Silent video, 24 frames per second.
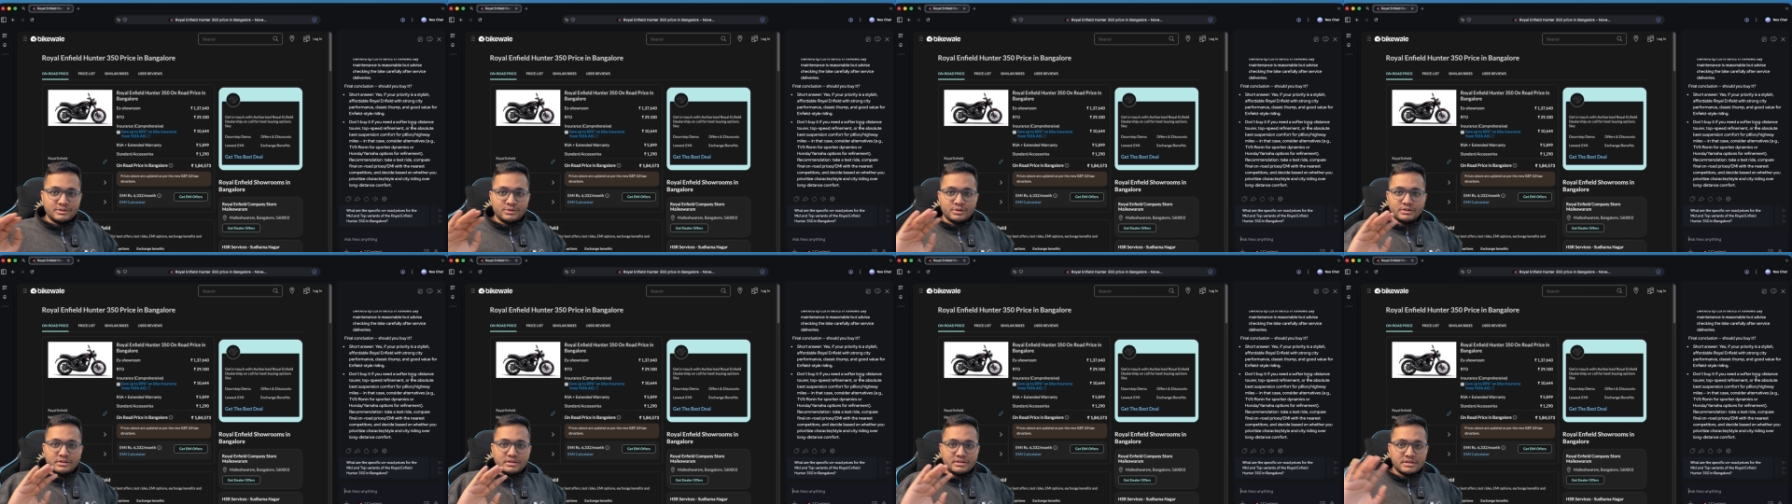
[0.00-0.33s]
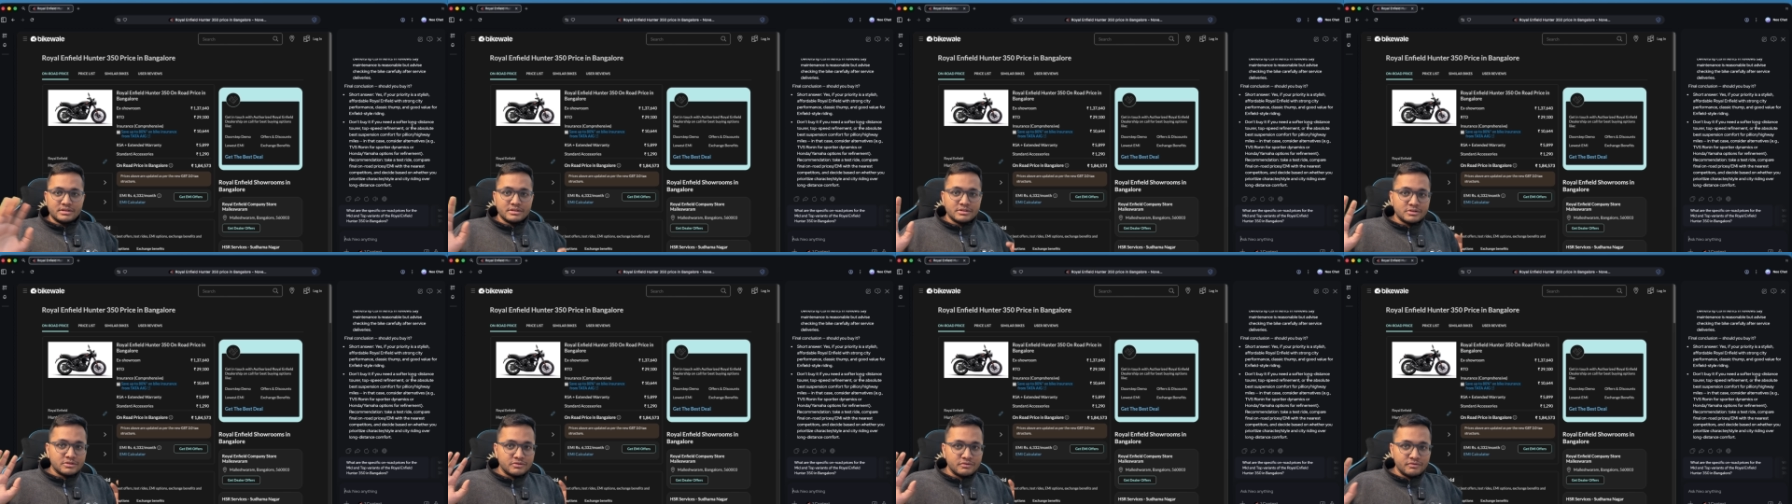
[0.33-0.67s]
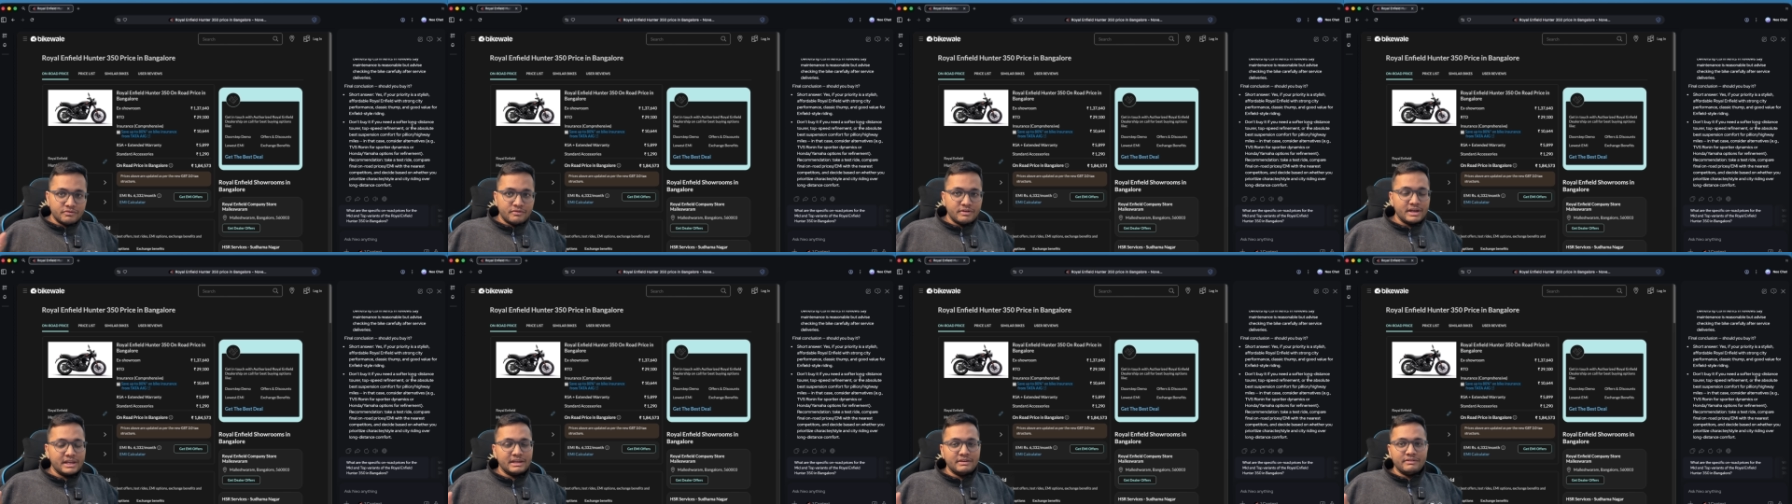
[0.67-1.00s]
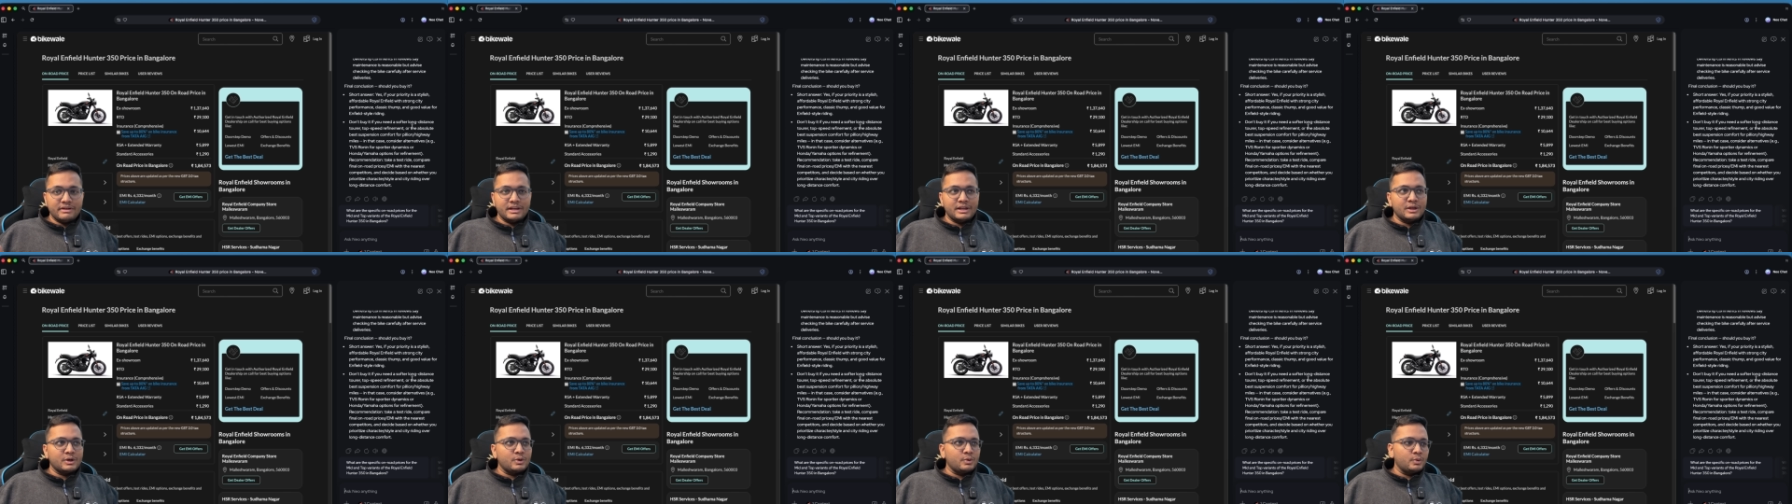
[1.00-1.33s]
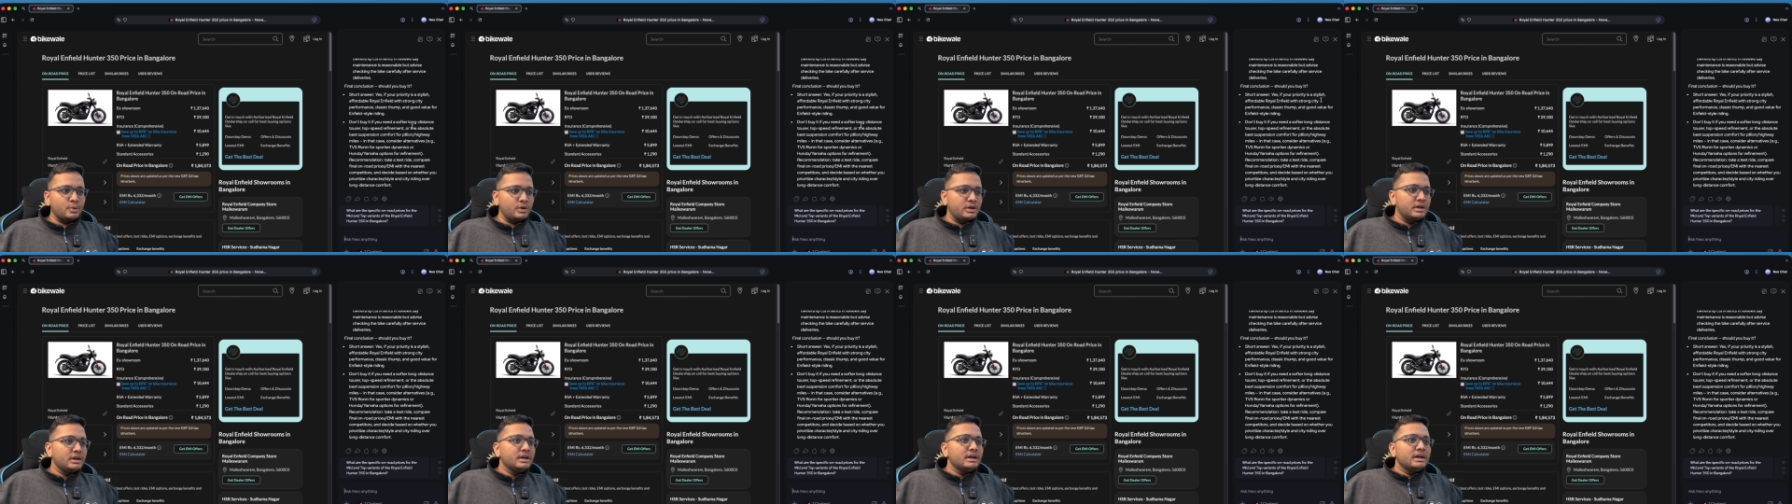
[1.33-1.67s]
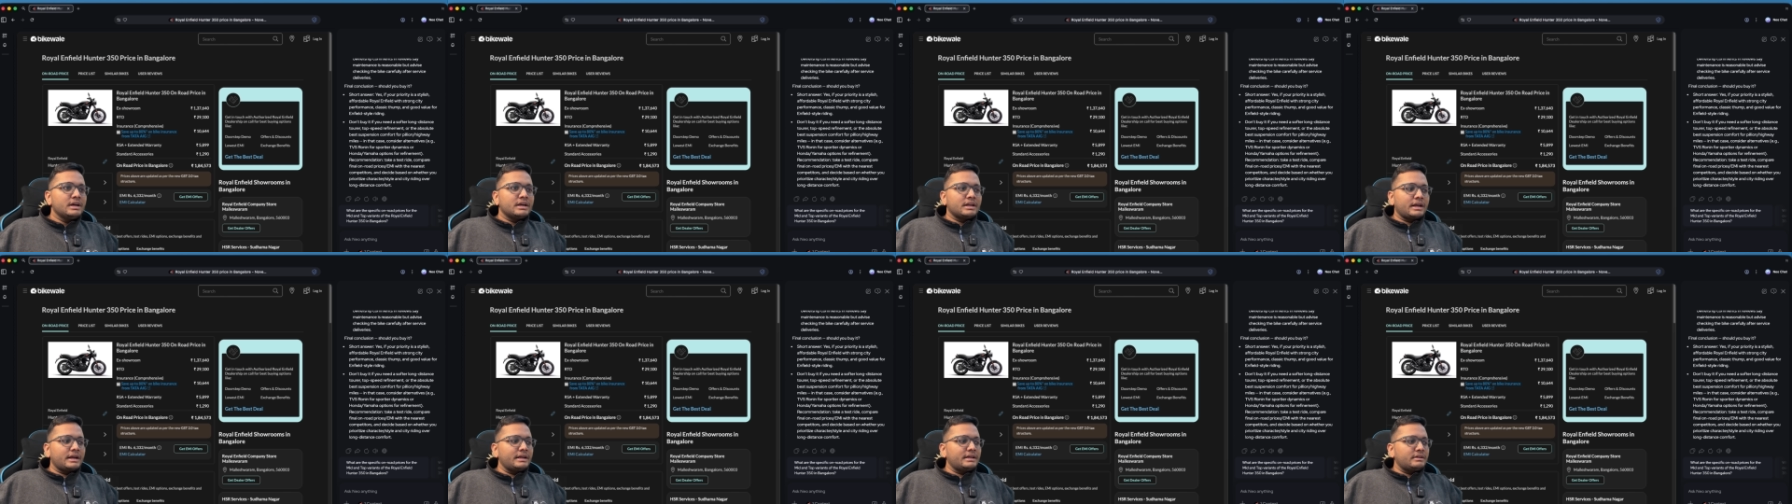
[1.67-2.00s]
So this is very, very cool,
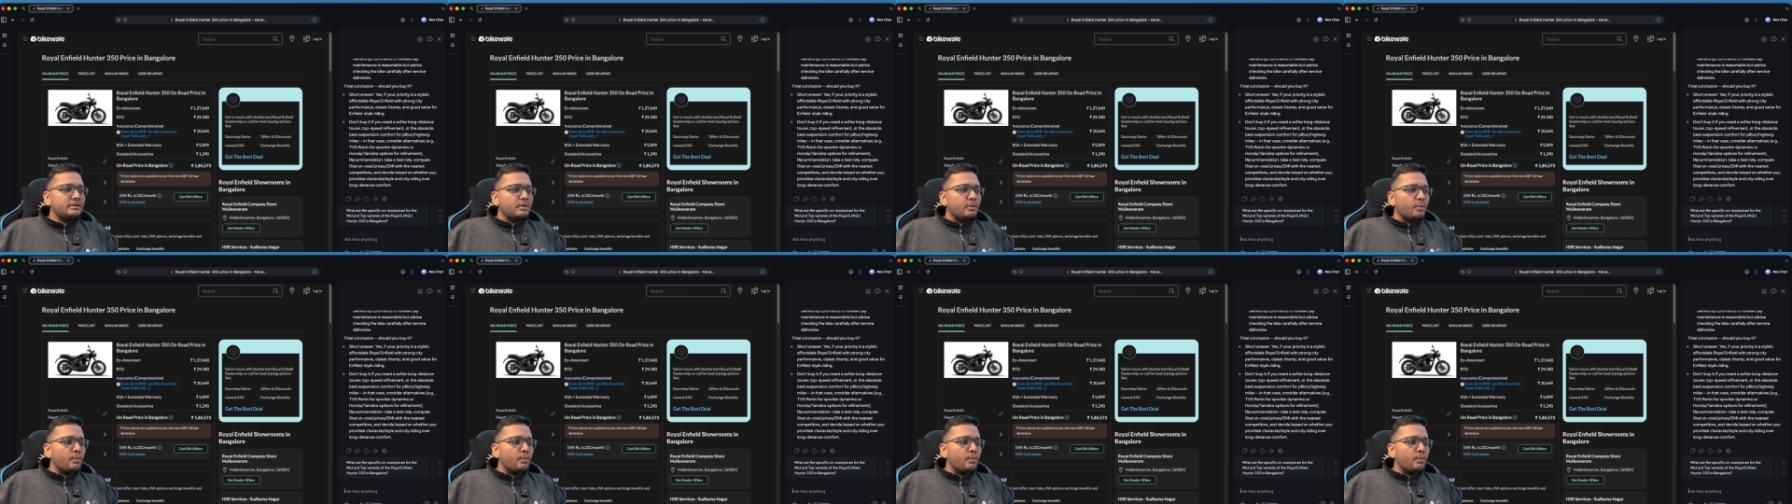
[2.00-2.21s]
right?